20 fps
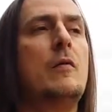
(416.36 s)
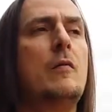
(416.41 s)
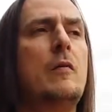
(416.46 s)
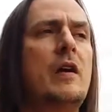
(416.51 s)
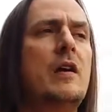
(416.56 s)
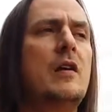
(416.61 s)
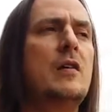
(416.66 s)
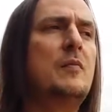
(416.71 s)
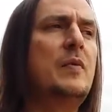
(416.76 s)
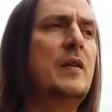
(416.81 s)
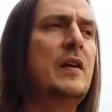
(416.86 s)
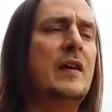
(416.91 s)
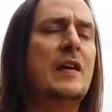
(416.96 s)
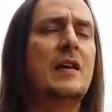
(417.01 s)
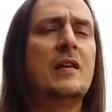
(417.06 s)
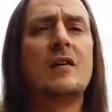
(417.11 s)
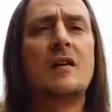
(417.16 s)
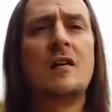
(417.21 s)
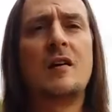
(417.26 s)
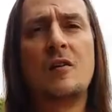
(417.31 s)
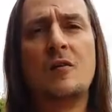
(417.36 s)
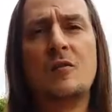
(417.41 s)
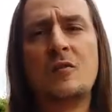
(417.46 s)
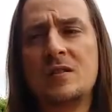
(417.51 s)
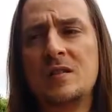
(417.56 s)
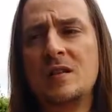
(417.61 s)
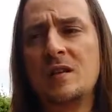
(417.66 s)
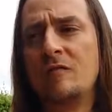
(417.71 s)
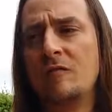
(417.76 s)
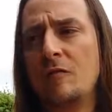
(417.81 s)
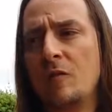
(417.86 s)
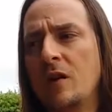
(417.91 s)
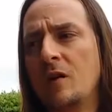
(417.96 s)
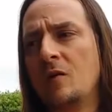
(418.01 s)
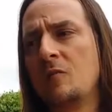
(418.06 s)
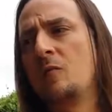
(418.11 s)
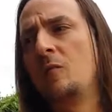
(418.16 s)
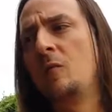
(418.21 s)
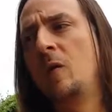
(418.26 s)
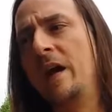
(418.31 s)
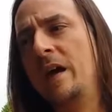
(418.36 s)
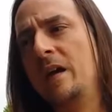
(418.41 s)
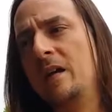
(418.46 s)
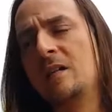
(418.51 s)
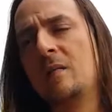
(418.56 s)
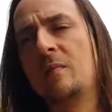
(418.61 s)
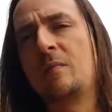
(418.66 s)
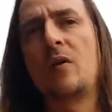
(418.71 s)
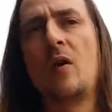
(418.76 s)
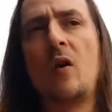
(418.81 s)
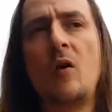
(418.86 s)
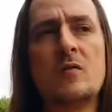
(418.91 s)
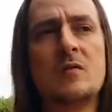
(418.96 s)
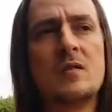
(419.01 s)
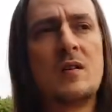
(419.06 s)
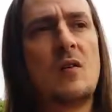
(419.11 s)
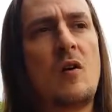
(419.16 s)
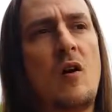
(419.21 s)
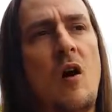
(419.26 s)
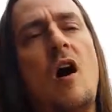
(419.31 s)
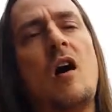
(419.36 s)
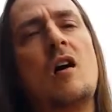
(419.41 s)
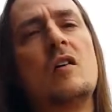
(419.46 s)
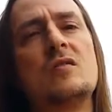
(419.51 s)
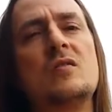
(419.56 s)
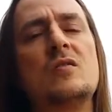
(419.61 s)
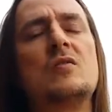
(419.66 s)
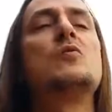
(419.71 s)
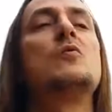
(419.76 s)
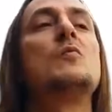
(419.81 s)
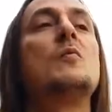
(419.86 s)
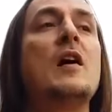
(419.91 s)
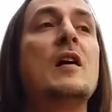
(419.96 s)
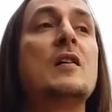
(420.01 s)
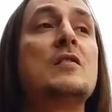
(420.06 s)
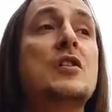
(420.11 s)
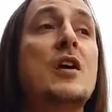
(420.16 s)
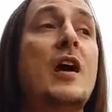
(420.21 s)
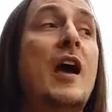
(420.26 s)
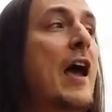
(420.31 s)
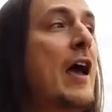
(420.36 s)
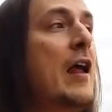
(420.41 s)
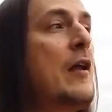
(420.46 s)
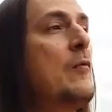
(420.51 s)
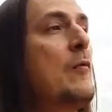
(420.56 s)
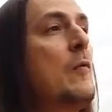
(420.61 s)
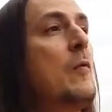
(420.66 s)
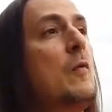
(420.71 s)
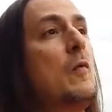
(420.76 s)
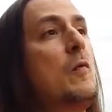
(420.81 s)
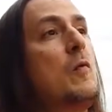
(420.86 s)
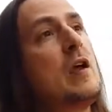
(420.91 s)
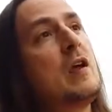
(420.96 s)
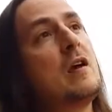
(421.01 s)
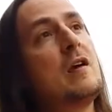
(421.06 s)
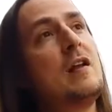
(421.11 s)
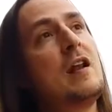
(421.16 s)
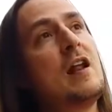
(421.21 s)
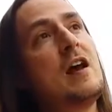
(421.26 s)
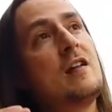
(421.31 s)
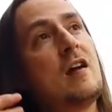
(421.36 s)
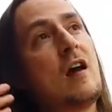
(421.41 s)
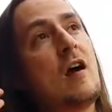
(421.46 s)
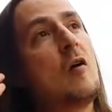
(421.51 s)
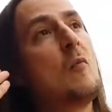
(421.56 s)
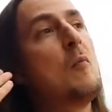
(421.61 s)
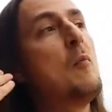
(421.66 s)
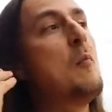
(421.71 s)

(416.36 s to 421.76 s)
we could be inconclusive, we can weigh the pros and cons too much, and we could let our